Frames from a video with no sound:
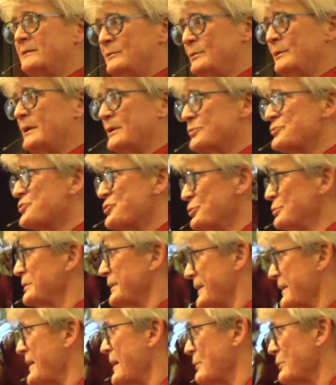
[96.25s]
well,
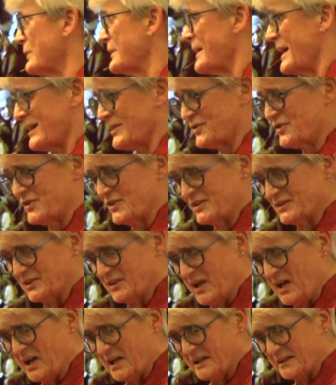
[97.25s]
surely they were next in
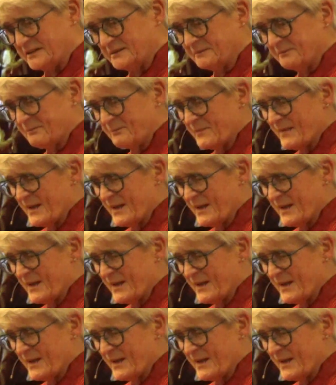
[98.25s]
line.